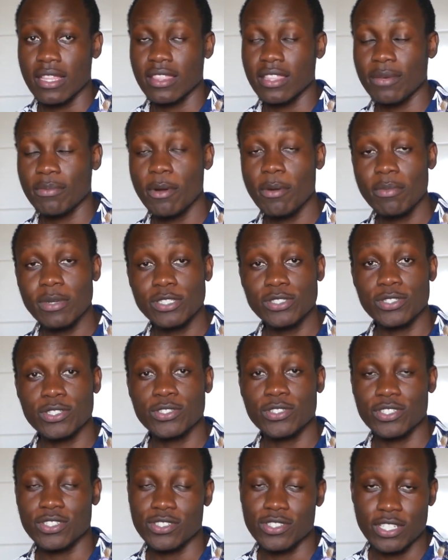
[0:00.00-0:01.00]
The moment you
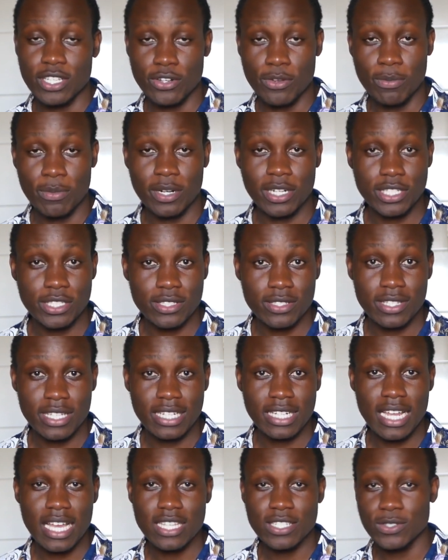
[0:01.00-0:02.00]
introduce an operation
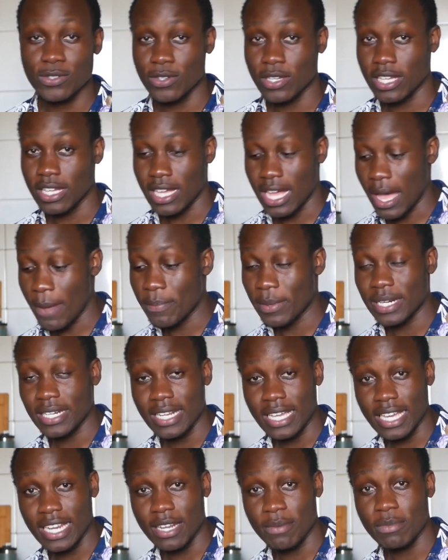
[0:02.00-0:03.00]
that has to happen
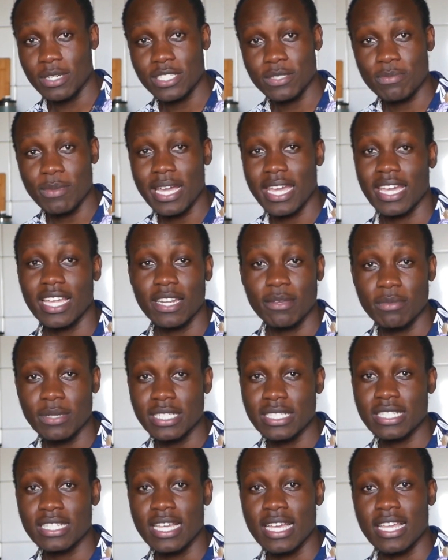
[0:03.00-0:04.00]
element by
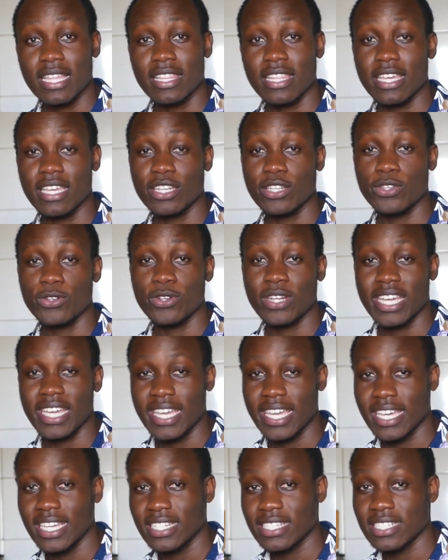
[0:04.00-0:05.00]
element, then you
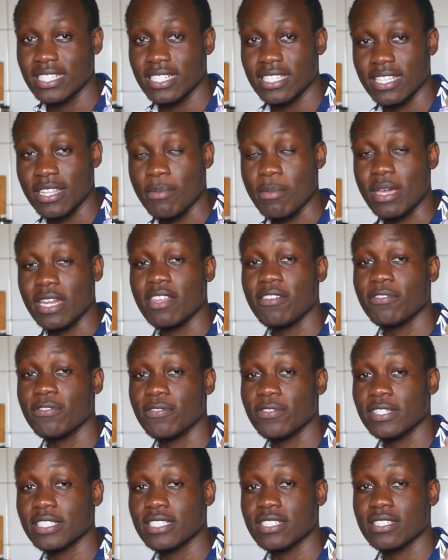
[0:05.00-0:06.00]
negate the
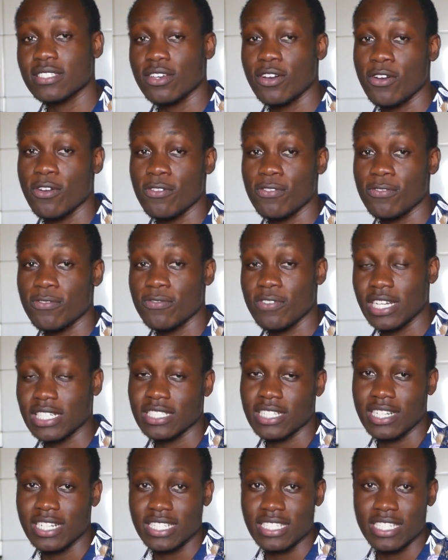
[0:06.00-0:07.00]
benefits of
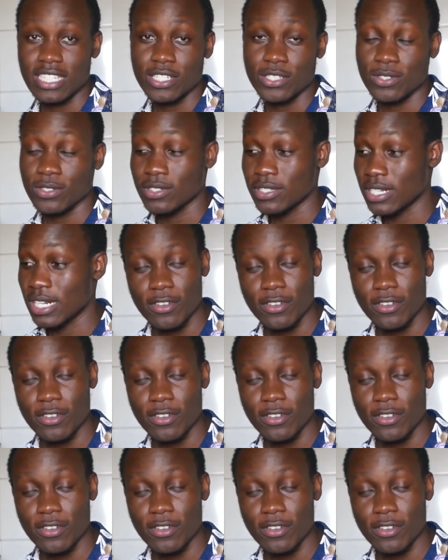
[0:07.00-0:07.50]
vectorization.